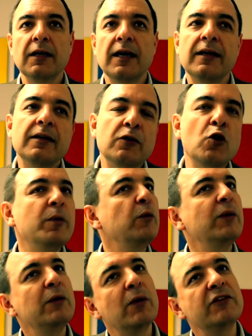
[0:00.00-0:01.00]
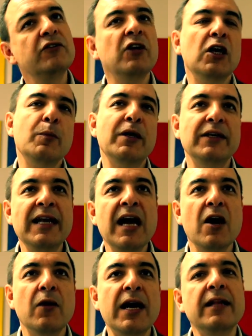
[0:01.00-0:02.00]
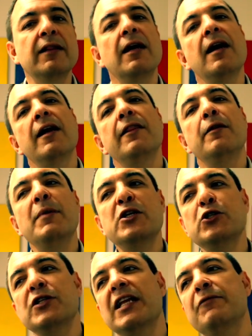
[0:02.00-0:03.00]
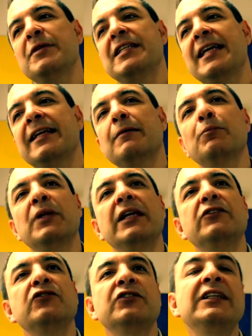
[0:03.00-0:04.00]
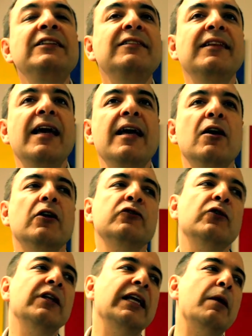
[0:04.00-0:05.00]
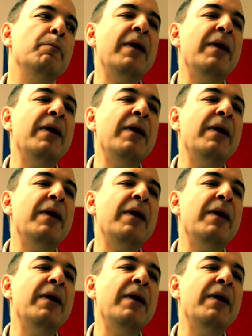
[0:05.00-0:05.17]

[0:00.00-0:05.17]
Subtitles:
And nobody really wants to talk about it now. And the measures that have been taking place since then are sort of like a